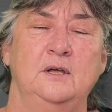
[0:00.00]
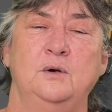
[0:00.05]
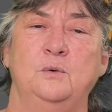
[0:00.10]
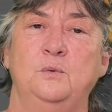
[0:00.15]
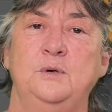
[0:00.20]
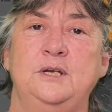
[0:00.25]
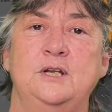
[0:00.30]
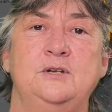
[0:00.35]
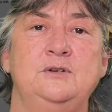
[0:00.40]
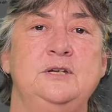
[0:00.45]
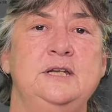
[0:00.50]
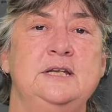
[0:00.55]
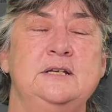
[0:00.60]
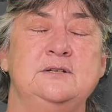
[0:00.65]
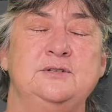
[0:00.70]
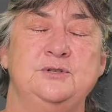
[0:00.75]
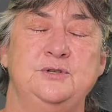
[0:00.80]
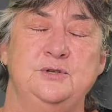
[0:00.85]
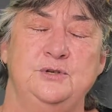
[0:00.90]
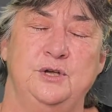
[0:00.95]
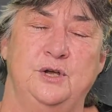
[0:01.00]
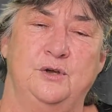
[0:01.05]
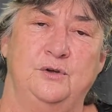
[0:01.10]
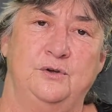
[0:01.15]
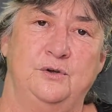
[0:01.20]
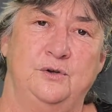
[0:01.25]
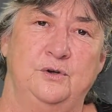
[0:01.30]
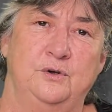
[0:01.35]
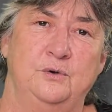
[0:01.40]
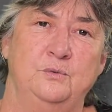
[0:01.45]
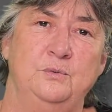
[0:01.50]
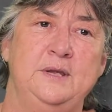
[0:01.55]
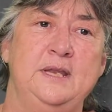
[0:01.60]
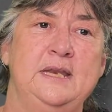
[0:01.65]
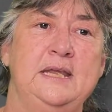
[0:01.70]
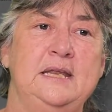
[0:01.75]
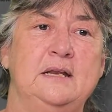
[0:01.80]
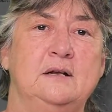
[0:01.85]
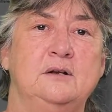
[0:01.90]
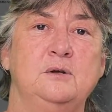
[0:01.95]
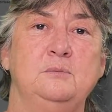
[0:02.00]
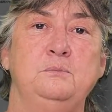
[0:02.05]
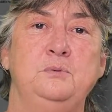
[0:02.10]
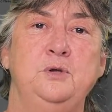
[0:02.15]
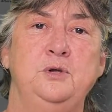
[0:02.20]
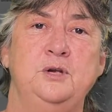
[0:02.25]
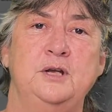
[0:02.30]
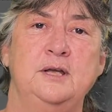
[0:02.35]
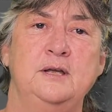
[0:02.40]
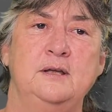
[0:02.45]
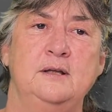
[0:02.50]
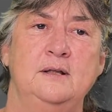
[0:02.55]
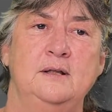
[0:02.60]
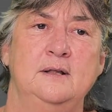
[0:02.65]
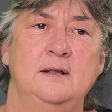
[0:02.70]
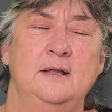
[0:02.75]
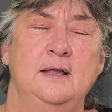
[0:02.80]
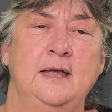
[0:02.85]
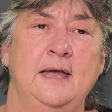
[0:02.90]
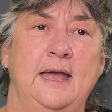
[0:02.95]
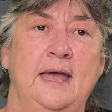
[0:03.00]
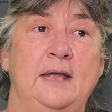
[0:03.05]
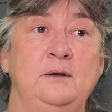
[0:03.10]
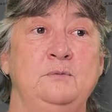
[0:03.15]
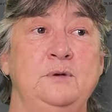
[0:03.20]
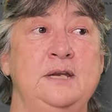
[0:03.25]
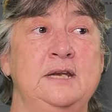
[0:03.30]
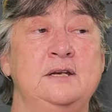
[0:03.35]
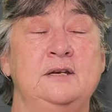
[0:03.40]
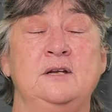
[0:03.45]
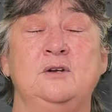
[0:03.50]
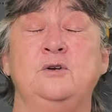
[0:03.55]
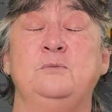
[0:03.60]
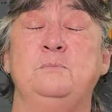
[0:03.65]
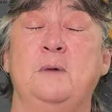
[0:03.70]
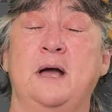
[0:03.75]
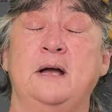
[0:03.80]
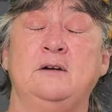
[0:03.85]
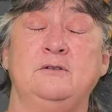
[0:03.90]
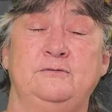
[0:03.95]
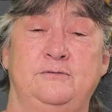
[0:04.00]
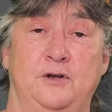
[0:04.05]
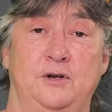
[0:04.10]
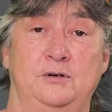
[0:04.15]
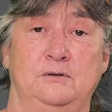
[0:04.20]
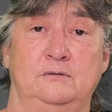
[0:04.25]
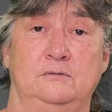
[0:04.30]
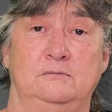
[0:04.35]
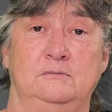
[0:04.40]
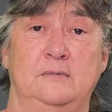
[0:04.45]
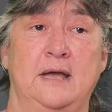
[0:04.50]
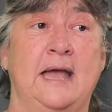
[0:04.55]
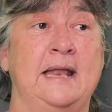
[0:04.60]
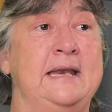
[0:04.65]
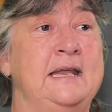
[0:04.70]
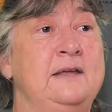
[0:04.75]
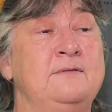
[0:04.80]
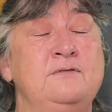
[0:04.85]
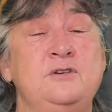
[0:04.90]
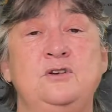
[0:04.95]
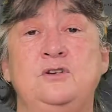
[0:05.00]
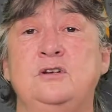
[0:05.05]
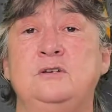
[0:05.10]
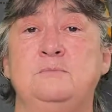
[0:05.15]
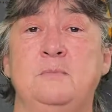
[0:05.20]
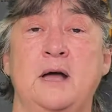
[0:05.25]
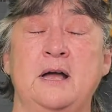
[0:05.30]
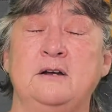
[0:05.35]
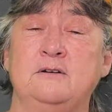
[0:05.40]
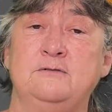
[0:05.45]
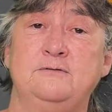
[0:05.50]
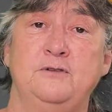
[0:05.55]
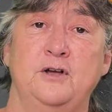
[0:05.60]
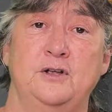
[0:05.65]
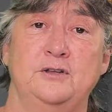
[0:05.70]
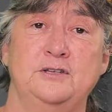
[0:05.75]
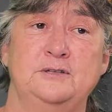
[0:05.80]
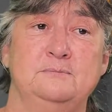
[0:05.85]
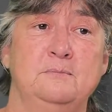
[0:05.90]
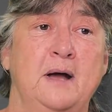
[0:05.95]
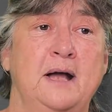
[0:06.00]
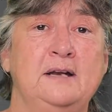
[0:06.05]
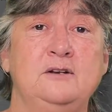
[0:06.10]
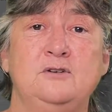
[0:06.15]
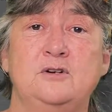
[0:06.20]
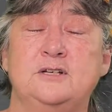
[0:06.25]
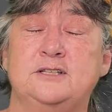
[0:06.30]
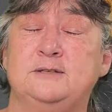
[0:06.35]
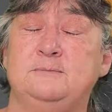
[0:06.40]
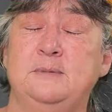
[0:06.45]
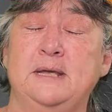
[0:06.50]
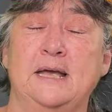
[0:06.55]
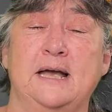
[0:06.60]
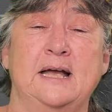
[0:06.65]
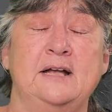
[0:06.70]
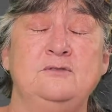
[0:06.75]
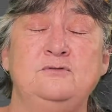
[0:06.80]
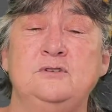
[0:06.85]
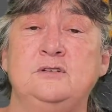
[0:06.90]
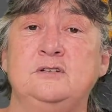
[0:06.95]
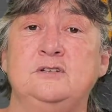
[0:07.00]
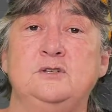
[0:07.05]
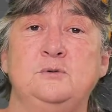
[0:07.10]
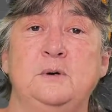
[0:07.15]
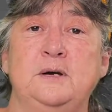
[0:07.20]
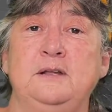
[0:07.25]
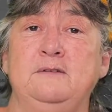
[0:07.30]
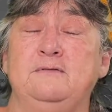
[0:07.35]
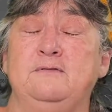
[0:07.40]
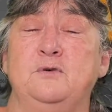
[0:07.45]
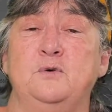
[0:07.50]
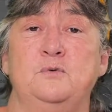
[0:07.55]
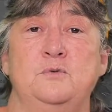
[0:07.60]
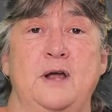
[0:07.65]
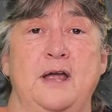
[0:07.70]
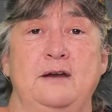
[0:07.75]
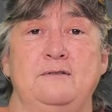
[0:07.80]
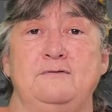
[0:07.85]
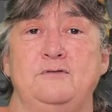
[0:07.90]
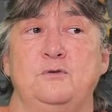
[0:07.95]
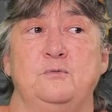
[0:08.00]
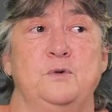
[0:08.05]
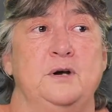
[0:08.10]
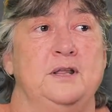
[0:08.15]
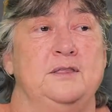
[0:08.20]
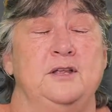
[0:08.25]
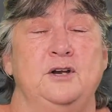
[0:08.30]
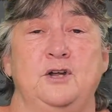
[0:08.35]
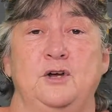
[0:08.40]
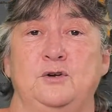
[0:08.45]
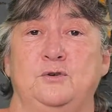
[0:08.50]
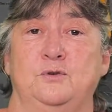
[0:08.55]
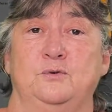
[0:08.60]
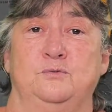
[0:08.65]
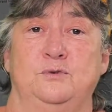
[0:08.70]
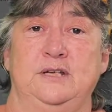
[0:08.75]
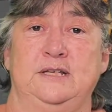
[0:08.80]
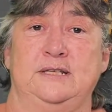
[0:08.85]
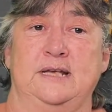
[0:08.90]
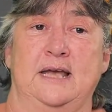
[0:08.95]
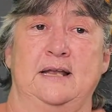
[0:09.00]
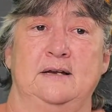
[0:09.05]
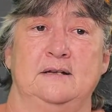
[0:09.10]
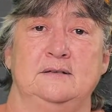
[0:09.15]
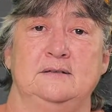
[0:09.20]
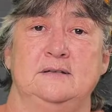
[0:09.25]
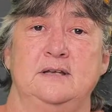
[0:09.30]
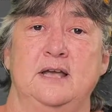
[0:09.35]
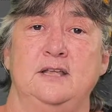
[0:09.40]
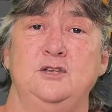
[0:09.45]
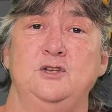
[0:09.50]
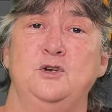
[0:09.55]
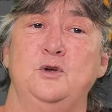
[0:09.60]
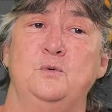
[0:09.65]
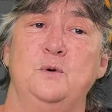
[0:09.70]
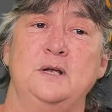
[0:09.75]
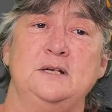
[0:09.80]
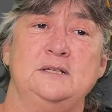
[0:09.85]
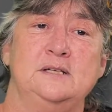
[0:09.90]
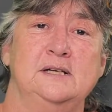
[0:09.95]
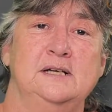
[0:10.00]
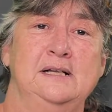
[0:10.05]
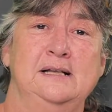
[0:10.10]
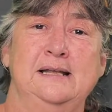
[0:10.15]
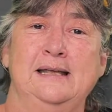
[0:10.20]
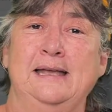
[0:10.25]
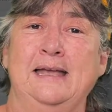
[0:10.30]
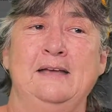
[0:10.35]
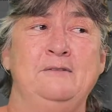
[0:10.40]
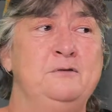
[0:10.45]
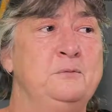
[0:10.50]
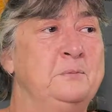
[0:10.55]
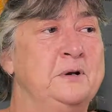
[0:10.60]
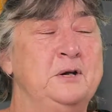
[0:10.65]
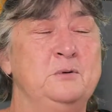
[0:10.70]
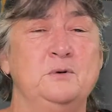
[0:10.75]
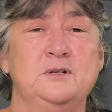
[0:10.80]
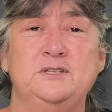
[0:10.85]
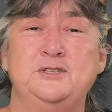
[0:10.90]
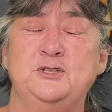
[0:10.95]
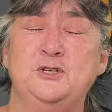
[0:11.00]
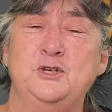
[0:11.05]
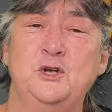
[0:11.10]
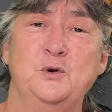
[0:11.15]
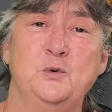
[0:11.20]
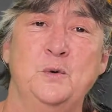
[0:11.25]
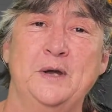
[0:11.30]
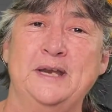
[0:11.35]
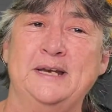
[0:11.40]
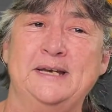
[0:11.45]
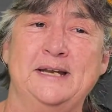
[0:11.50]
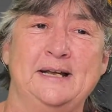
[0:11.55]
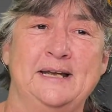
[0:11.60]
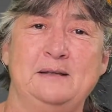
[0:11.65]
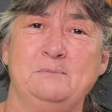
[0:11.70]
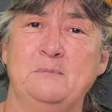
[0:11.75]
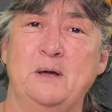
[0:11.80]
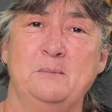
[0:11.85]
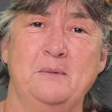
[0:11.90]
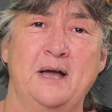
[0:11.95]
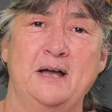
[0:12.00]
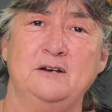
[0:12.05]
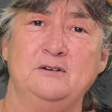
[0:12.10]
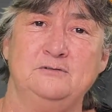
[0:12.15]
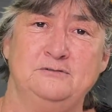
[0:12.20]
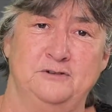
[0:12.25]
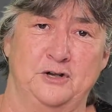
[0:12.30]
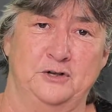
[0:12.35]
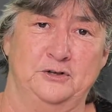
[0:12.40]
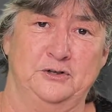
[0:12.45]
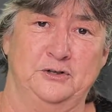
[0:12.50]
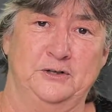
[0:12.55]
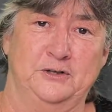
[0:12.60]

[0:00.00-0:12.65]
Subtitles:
We don't need a studio. We need a computer and we need a good microphone. And even good microphones. Mine cost me 124 Rand from one of the local retailers. And you know what? Everybody wants to know, where did I get my microphone?